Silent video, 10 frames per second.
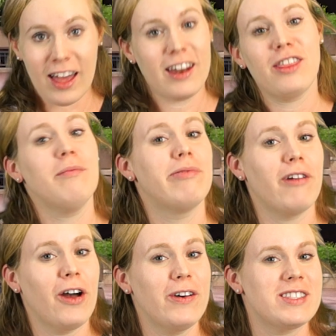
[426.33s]
Another
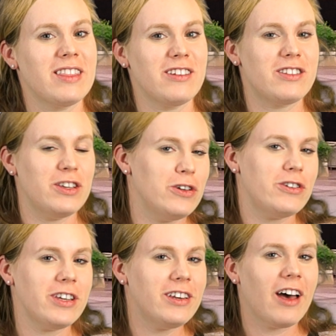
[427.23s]
pro is that there's
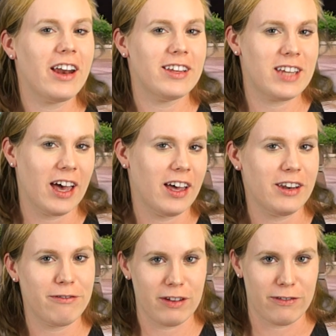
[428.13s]
usually not a
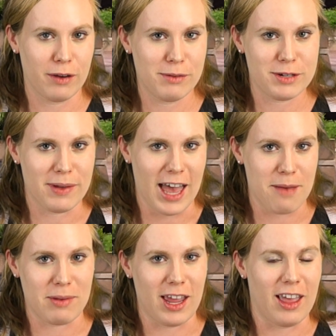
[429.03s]
ton of refurbishment
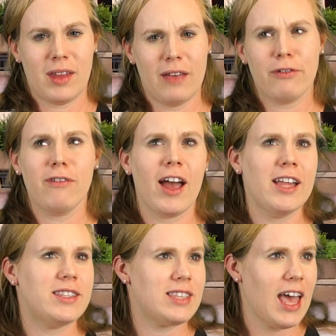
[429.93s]
happening. If a
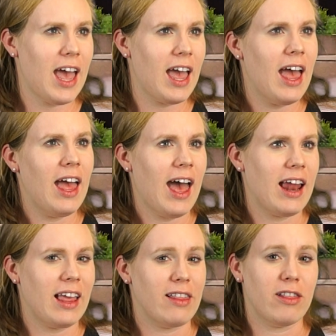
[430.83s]
ride, say,
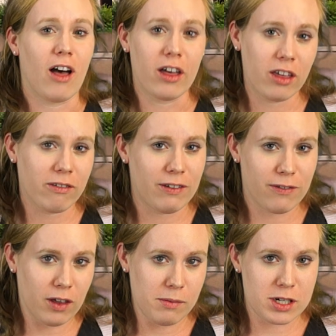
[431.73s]
had a longer
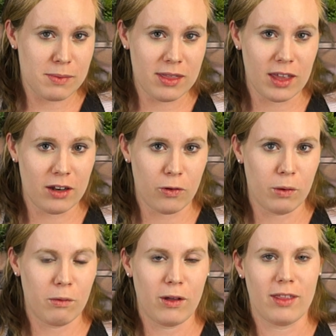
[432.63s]
refurbishment than
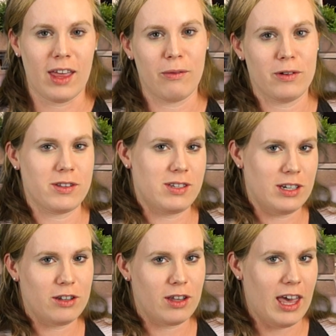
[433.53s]
normal and they were
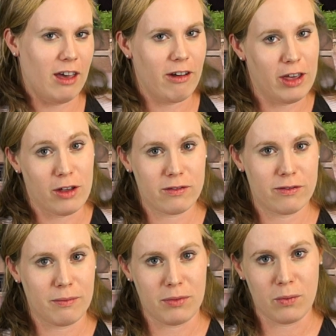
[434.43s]
still carrying over
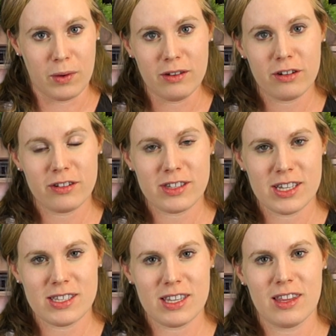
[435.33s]
from the winter
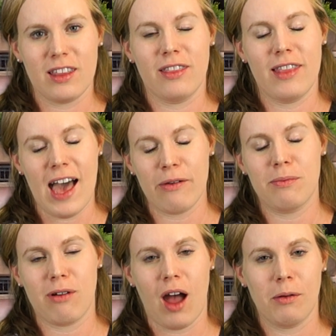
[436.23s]
season, then that
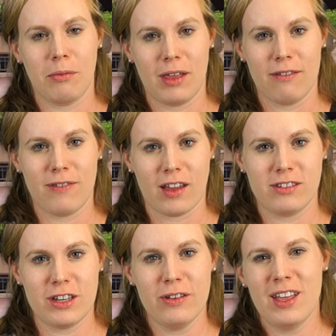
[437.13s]
would probably
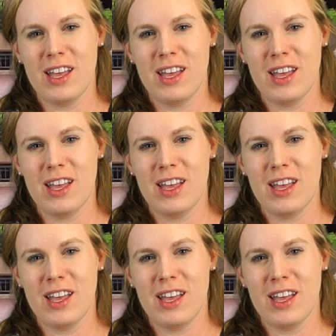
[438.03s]
affect you.